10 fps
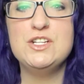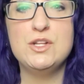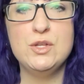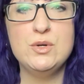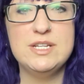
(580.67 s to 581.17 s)

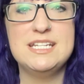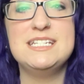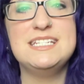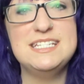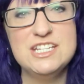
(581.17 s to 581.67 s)

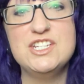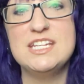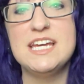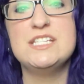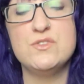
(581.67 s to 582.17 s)
included
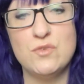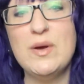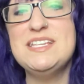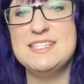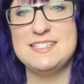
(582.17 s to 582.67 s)
digitized
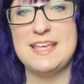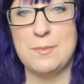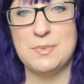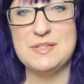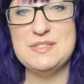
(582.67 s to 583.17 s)
voice
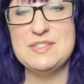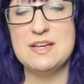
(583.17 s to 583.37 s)
samples,